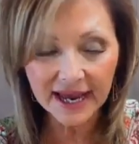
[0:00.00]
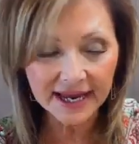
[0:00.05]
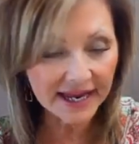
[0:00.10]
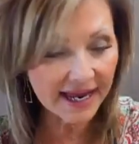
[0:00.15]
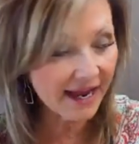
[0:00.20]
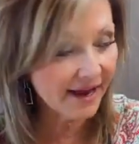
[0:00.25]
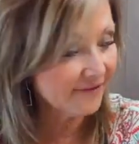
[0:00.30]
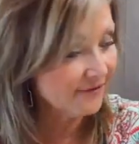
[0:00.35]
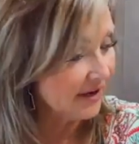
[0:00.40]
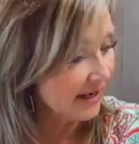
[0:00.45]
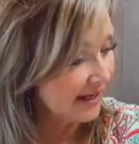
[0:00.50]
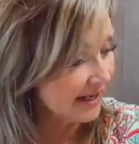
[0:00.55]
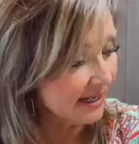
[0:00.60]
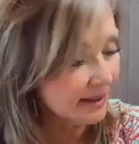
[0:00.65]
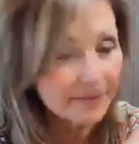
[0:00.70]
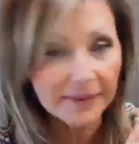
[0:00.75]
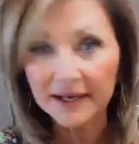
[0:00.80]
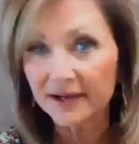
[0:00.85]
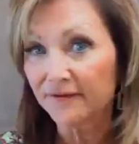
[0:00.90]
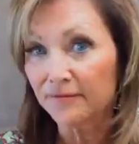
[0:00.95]
I have a
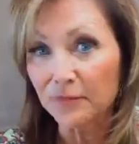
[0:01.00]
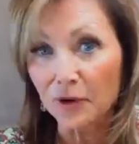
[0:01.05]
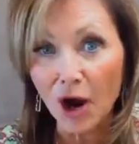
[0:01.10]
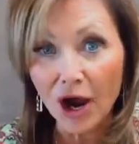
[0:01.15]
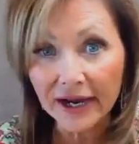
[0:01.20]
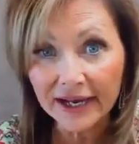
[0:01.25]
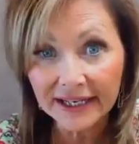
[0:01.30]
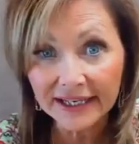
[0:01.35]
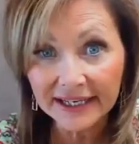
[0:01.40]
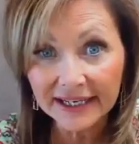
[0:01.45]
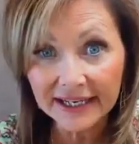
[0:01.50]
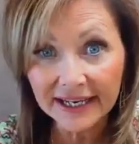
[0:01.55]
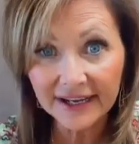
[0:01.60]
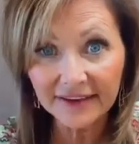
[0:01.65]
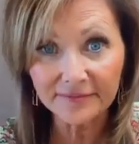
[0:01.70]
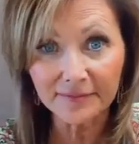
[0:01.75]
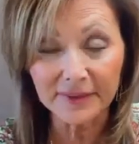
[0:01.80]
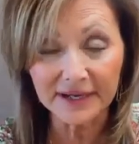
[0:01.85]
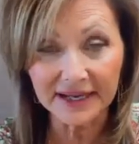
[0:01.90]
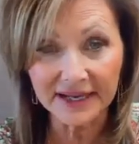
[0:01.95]
little bit of broccoli
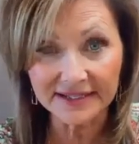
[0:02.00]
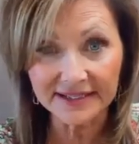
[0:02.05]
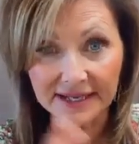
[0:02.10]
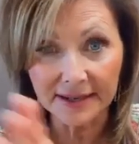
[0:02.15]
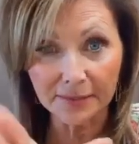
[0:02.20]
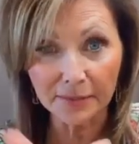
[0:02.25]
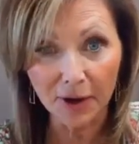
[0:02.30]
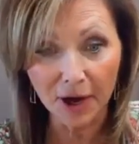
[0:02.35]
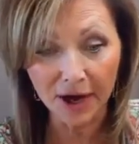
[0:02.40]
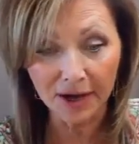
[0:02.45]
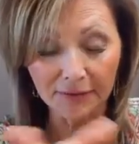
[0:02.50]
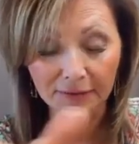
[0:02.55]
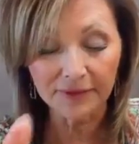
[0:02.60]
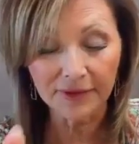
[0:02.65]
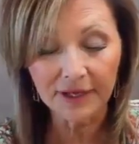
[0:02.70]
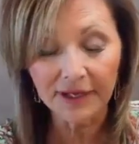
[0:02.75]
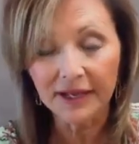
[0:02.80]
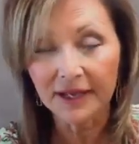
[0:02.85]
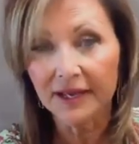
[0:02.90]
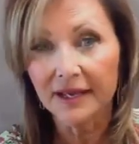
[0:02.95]
left because I bought
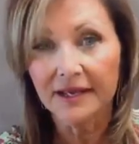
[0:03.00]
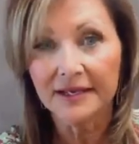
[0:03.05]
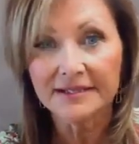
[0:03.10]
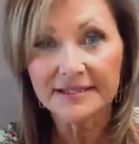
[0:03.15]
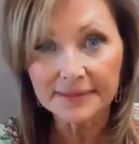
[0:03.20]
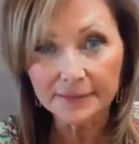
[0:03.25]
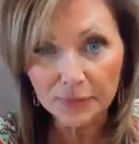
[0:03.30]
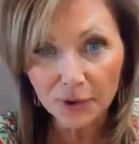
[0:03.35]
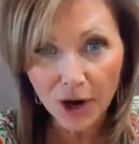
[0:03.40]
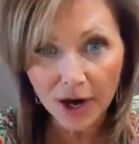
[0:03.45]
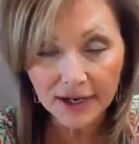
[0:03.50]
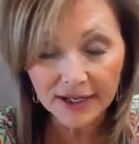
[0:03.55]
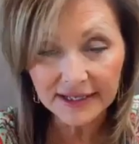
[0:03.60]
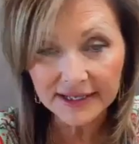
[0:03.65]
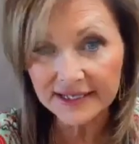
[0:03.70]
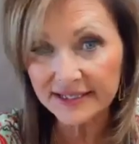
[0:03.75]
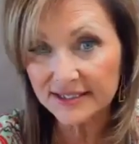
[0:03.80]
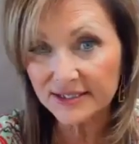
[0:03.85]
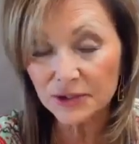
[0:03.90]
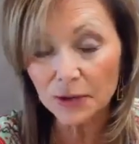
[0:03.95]
some
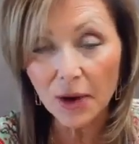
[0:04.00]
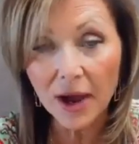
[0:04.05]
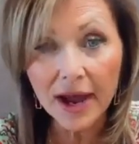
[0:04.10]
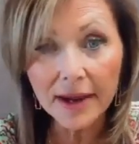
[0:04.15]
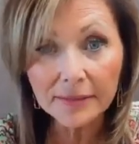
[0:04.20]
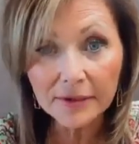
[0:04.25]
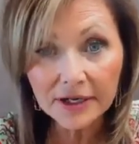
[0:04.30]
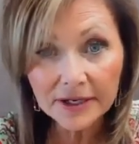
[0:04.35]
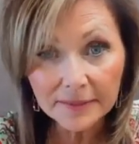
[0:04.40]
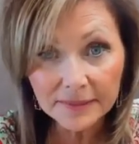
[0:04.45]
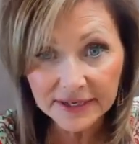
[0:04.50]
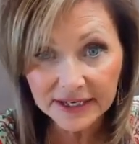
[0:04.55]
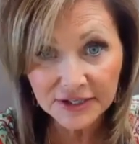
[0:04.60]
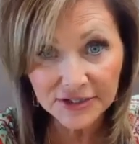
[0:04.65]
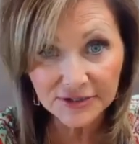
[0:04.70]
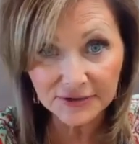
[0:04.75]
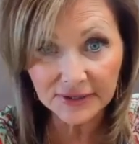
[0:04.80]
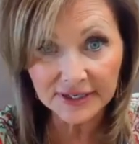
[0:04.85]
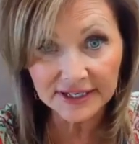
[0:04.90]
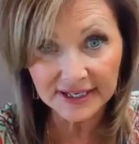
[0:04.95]
broccoli. So I'm going to
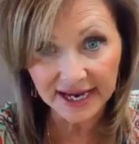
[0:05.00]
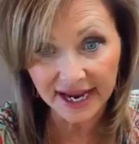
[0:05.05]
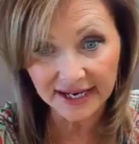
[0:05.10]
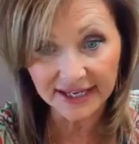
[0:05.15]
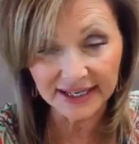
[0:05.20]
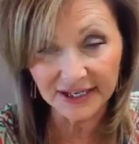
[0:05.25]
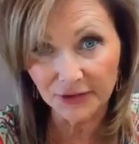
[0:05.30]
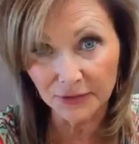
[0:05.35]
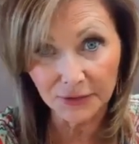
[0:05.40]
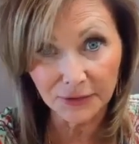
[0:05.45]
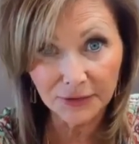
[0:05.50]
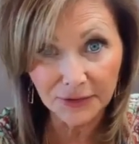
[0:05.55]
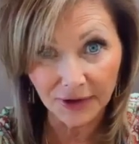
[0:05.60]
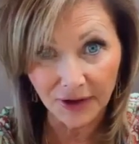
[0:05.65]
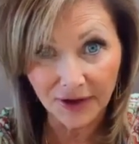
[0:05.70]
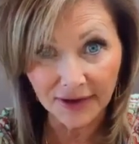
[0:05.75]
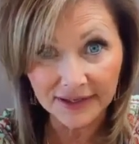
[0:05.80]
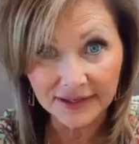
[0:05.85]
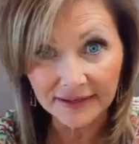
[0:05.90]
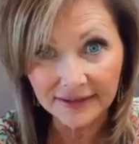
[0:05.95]
be doing yaki
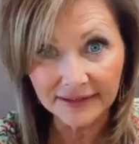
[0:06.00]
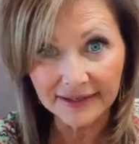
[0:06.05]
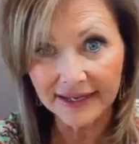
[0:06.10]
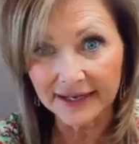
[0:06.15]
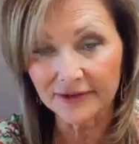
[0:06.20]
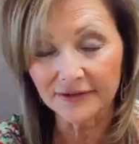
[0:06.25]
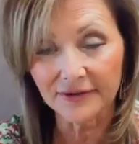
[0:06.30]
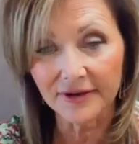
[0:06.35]
udon